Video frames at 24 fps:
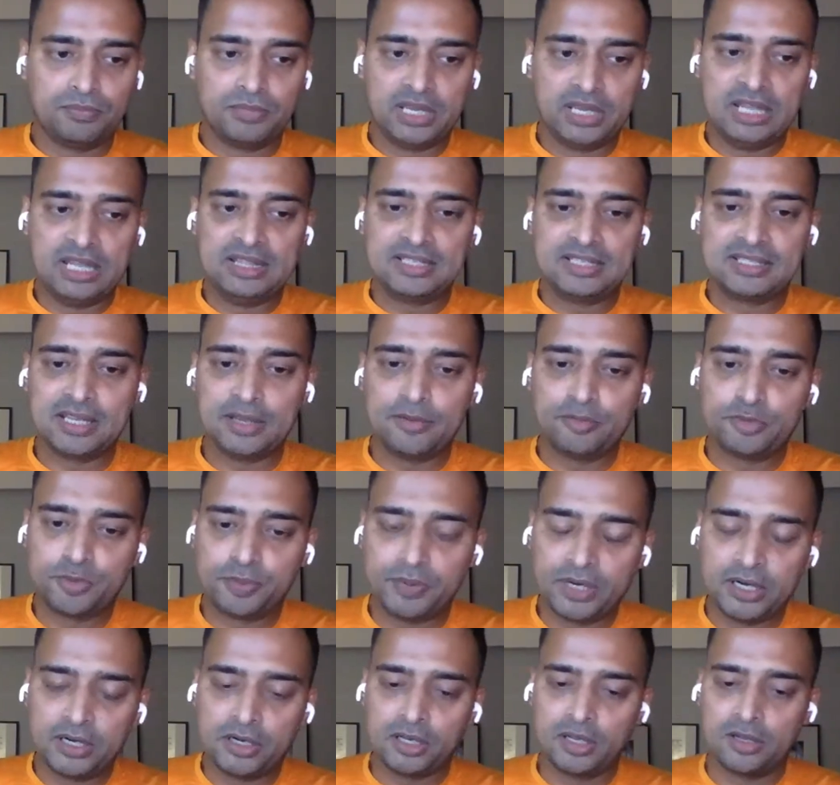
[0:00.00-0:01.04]
in the same
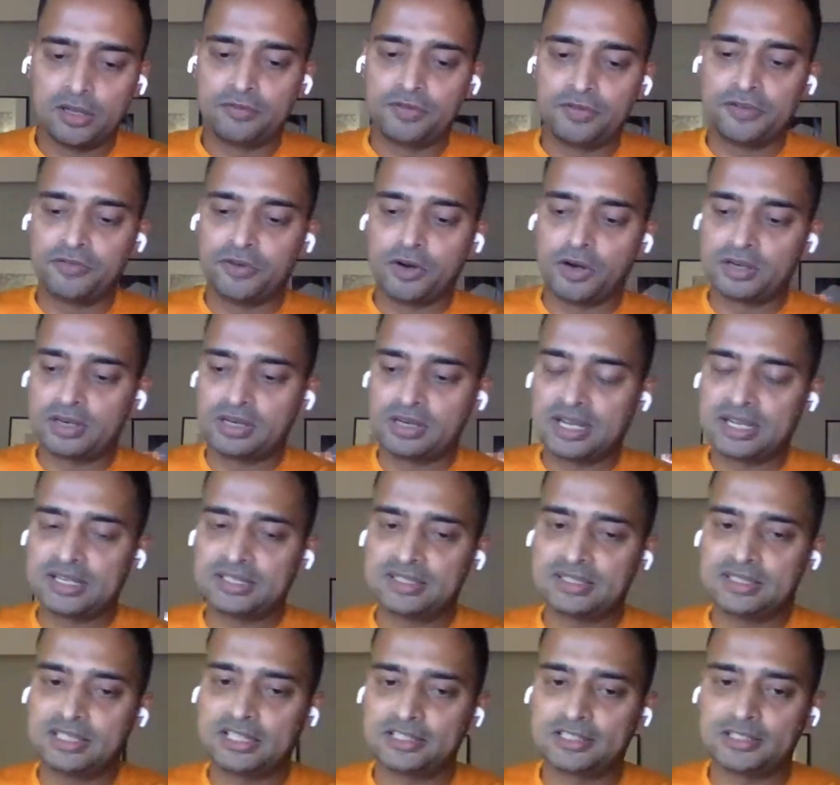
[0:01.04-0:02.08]
spirit, we've
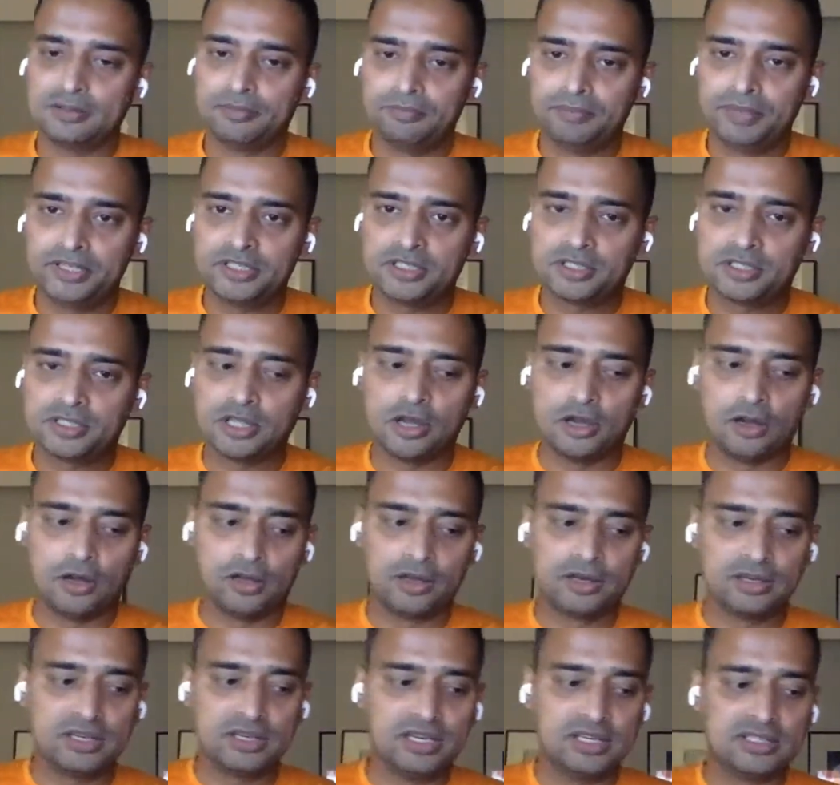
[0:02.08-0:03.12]
organized this BizThon.